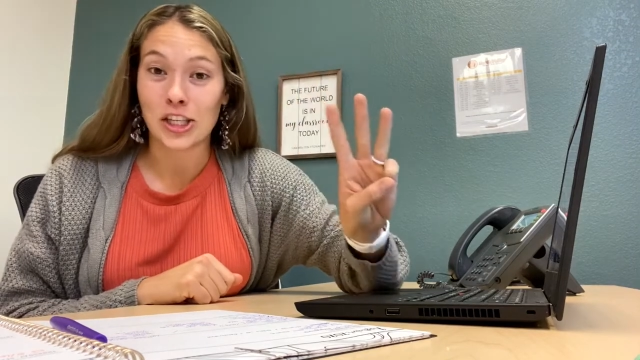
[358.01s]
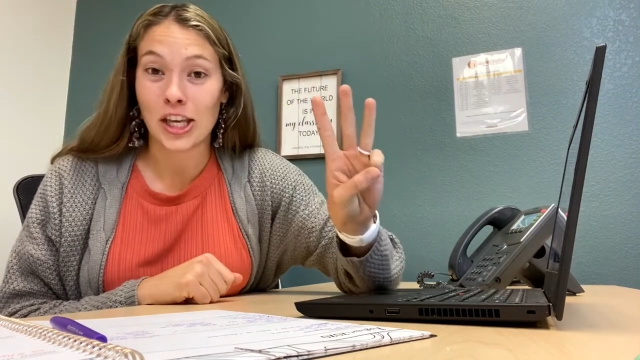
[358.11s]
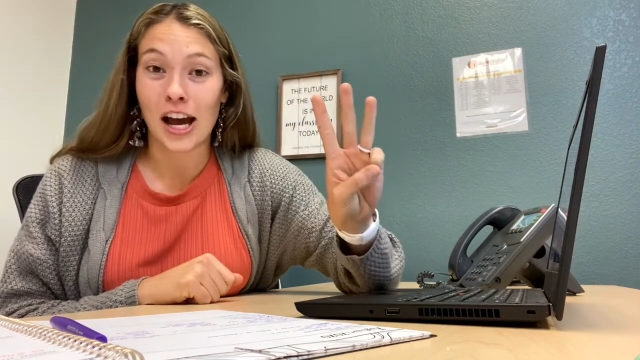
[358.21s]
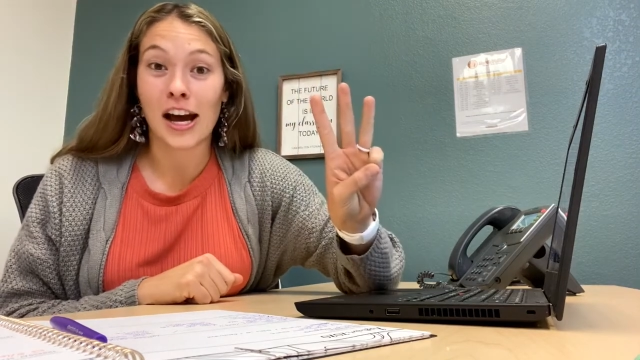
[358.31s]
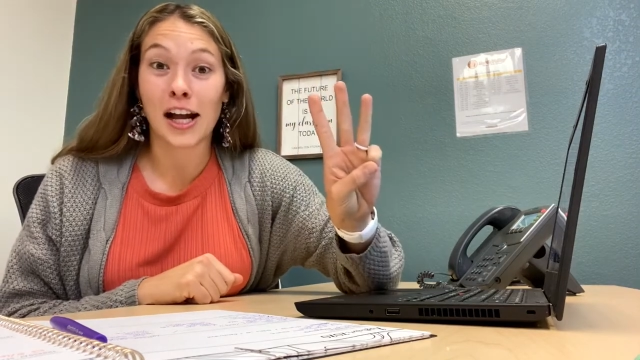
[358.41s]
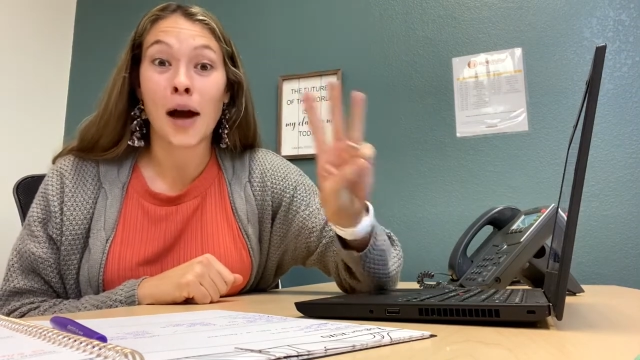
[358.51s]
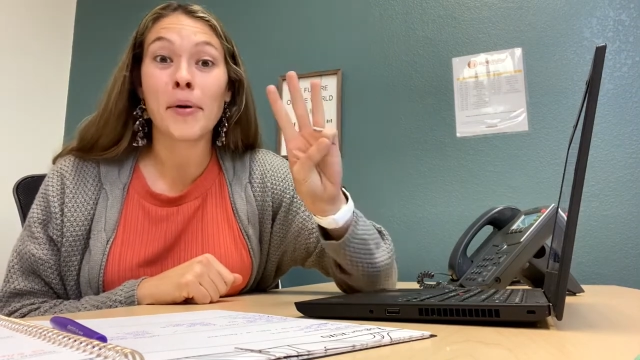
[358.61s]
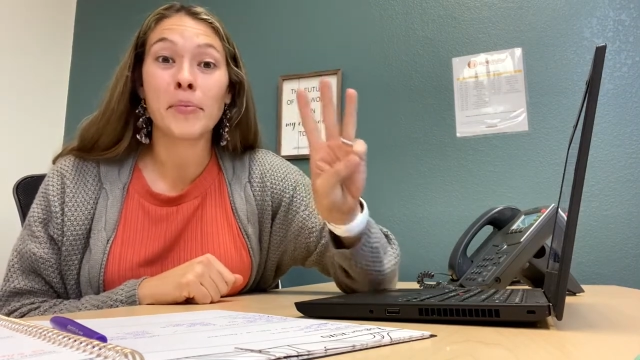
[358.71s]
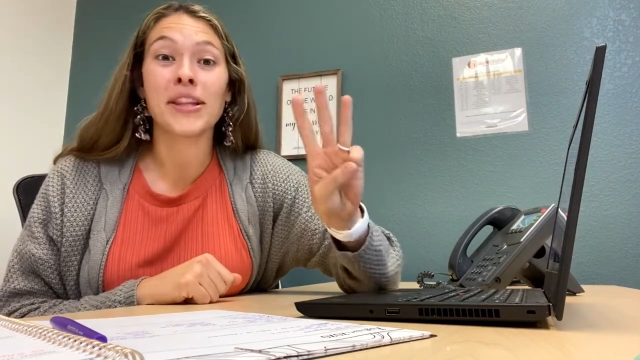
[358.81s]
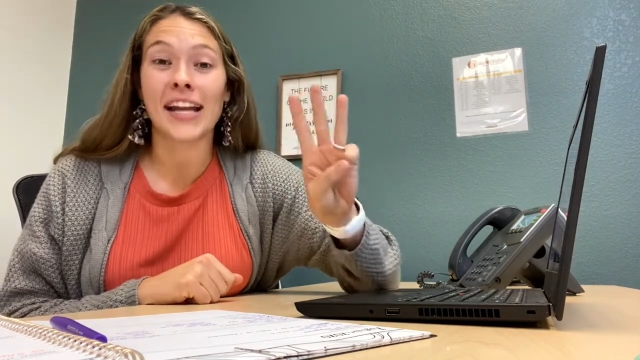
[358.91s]
come up
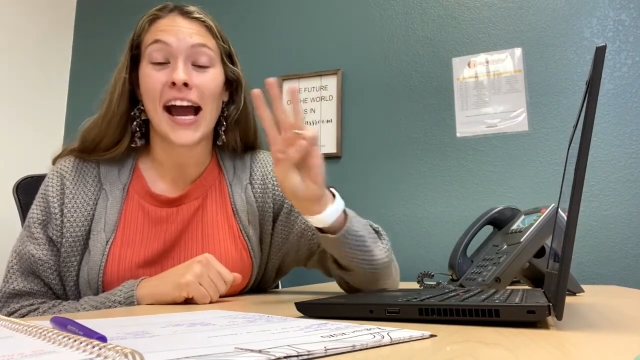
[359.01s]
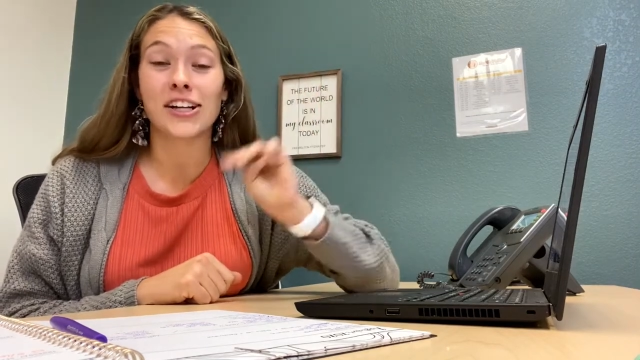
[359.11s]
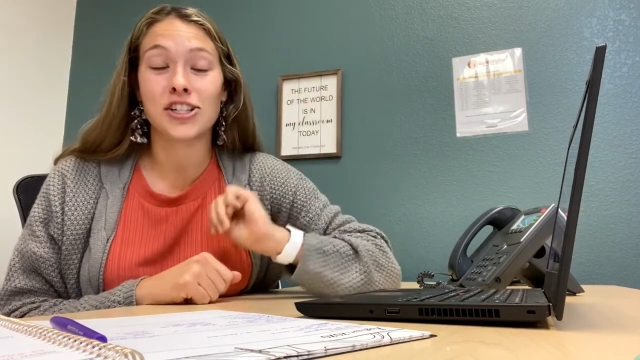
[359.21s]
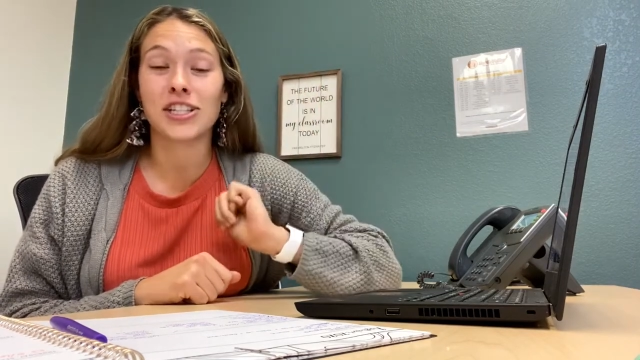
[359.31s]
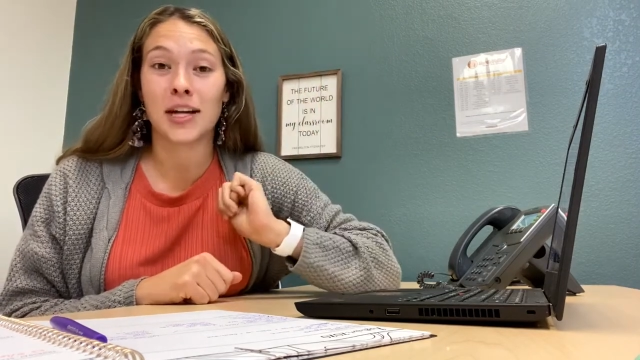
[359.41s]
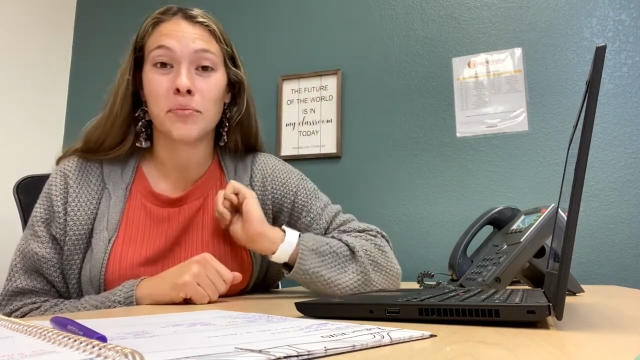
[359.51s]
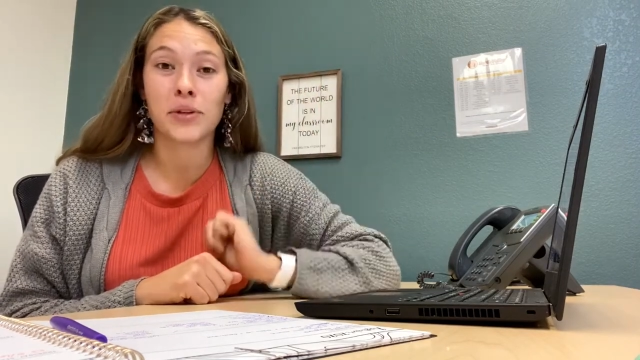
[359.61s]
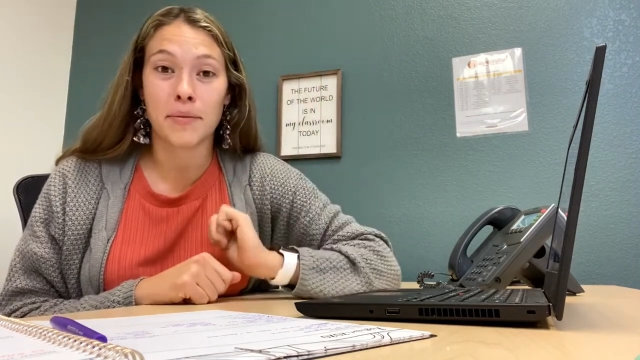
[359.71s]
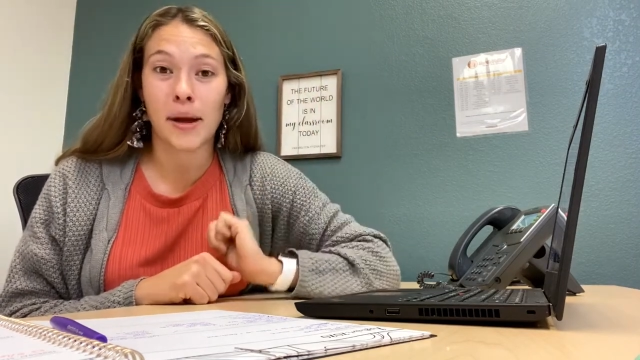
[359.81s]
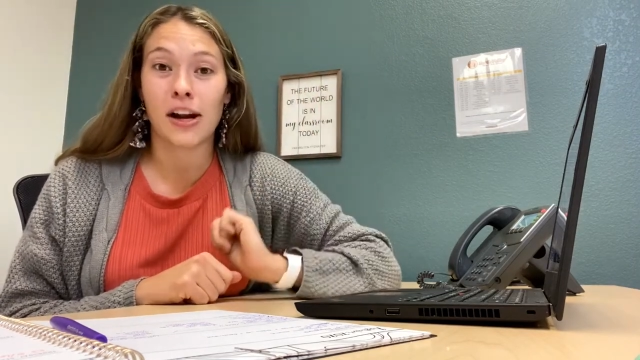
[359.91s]
with an action step with
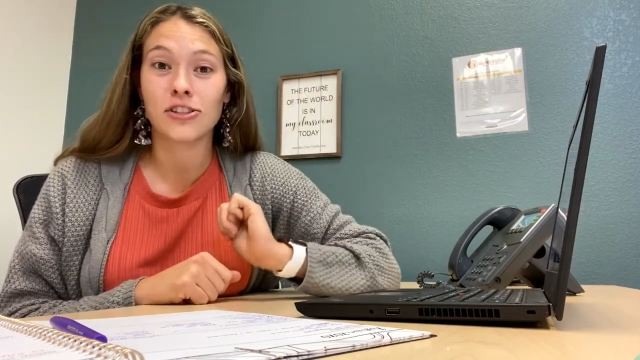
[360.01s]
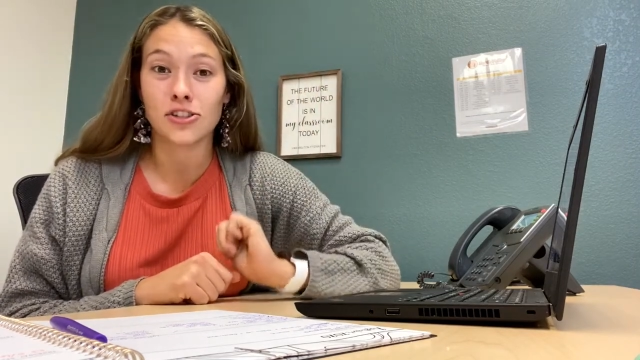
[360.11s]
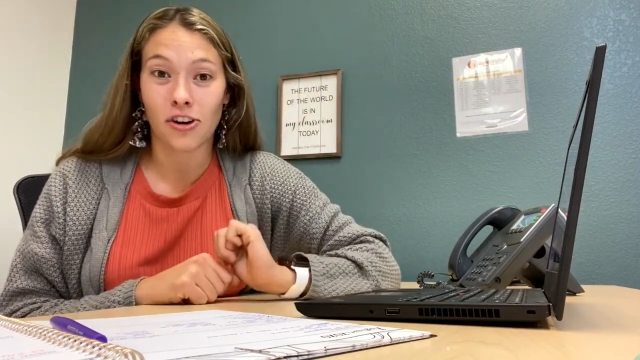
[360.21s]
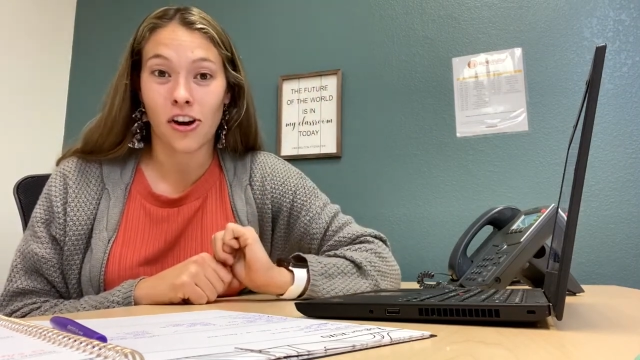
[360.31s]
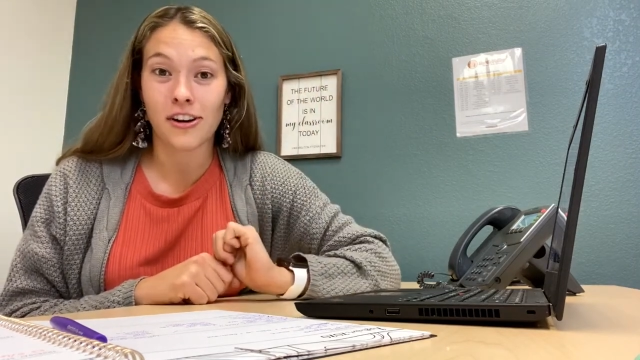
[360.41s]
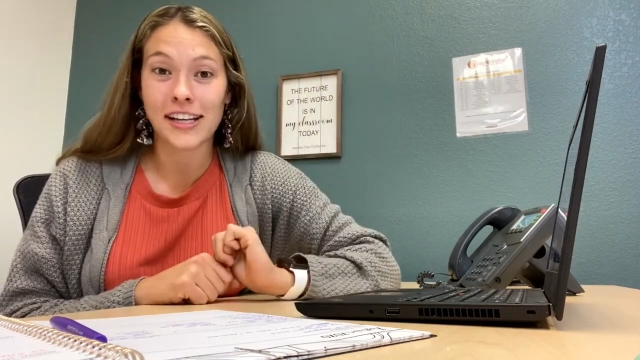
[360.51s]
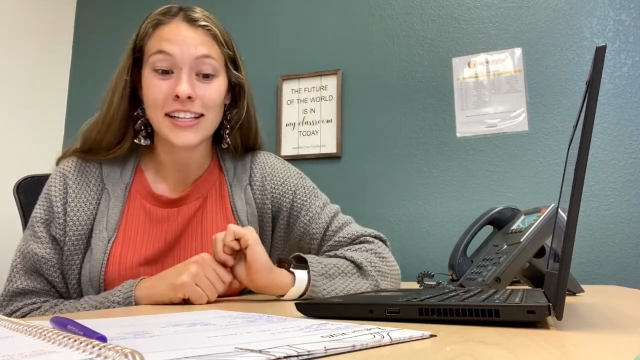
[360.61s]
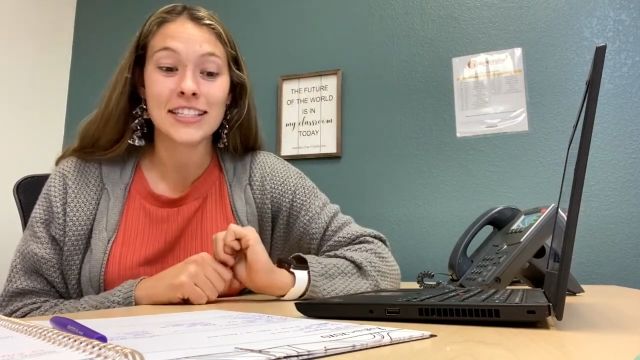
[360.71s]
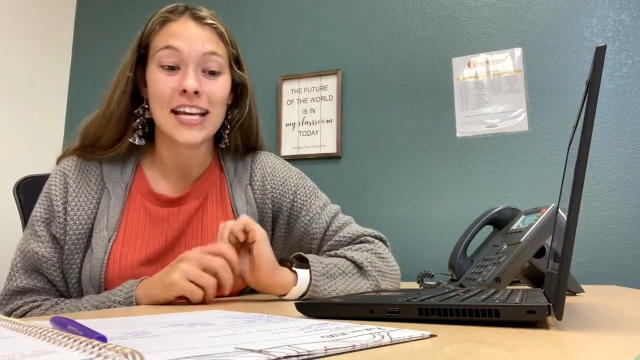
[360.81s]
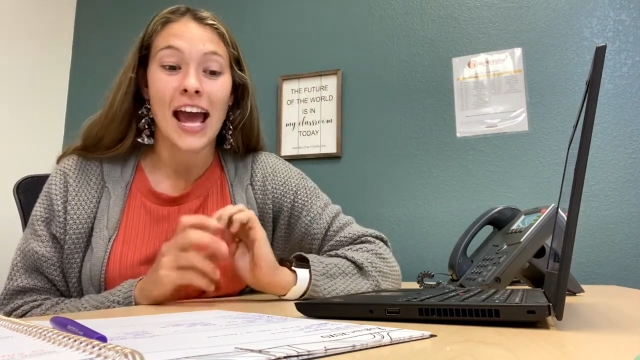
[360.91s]
the parents or
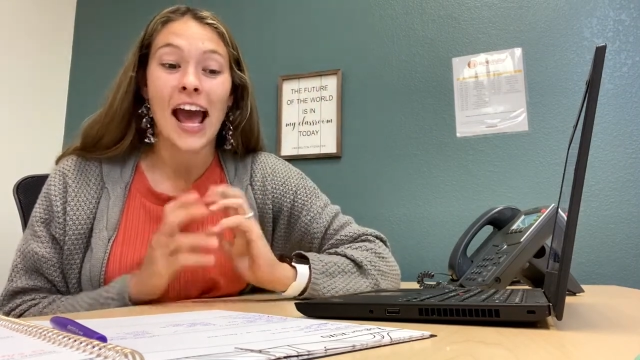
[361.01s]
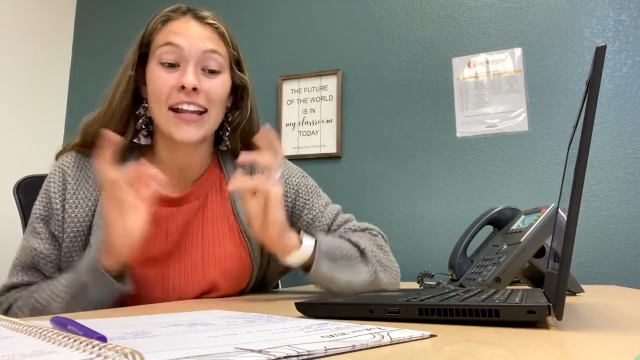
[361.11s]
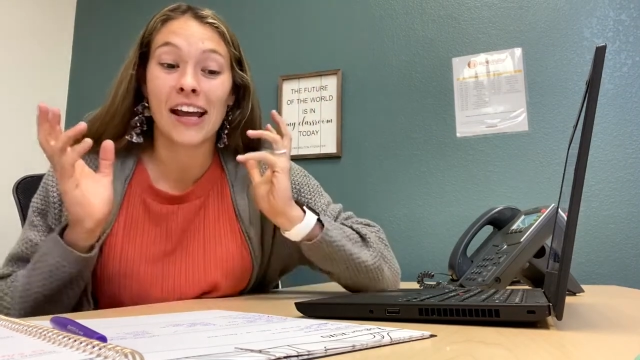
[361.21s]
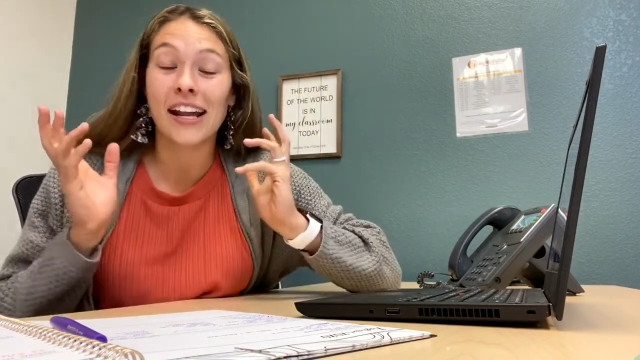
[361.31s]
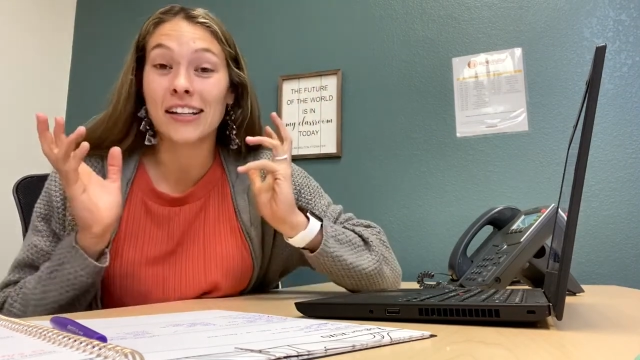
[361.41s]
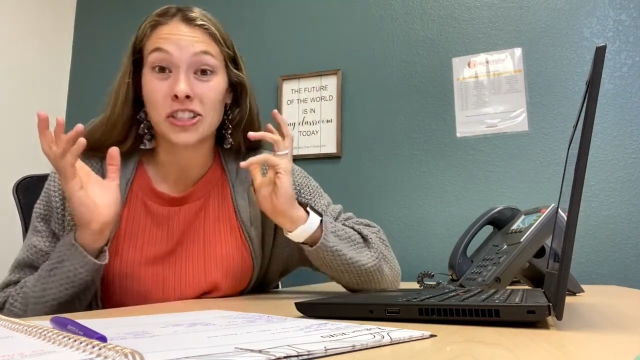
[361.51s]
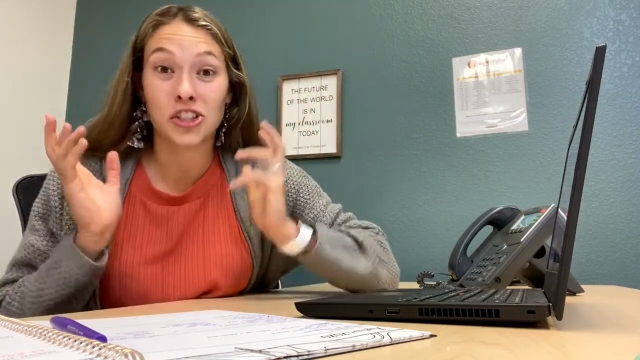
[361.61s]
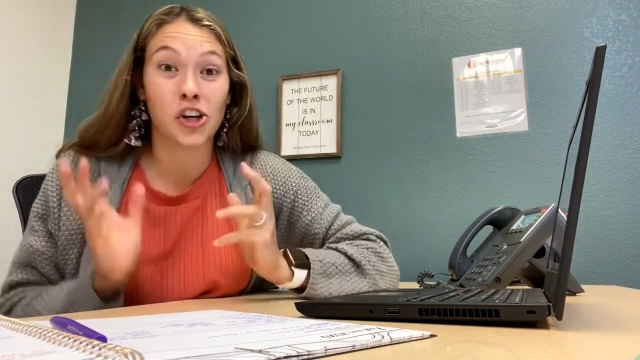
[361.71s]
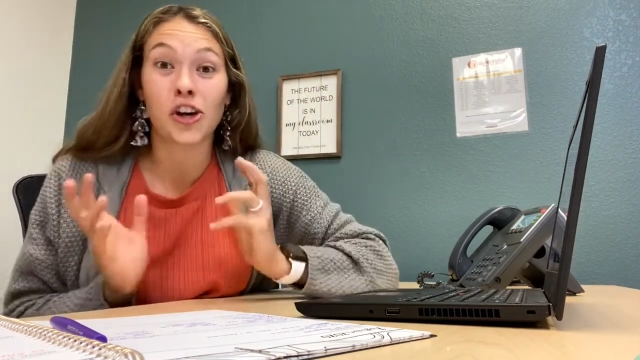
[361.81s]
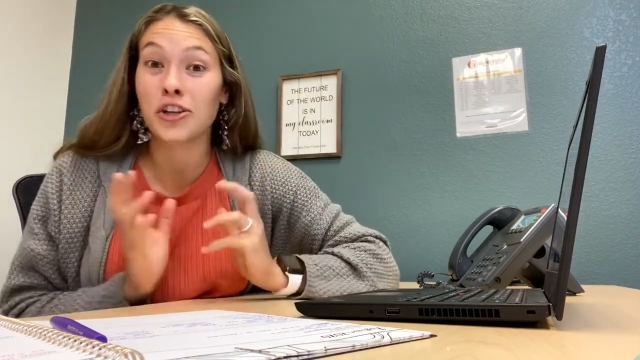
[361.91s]
guardians and
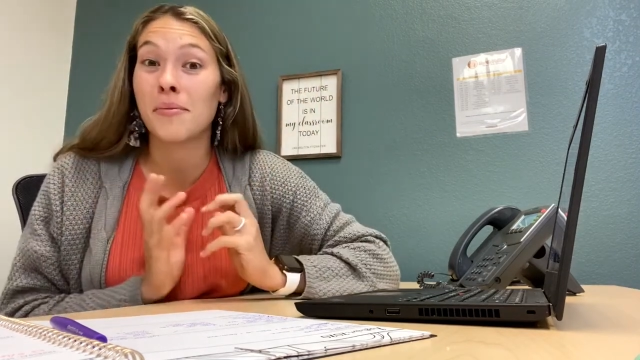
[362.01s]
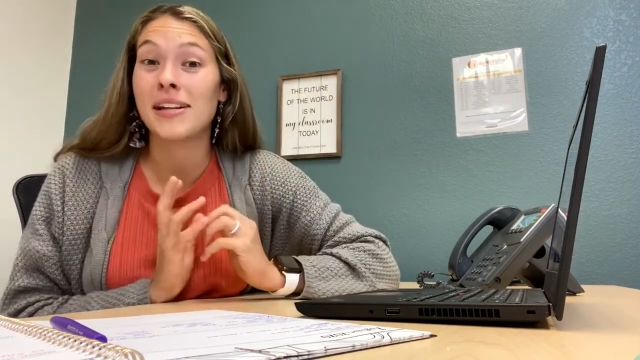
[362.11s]
document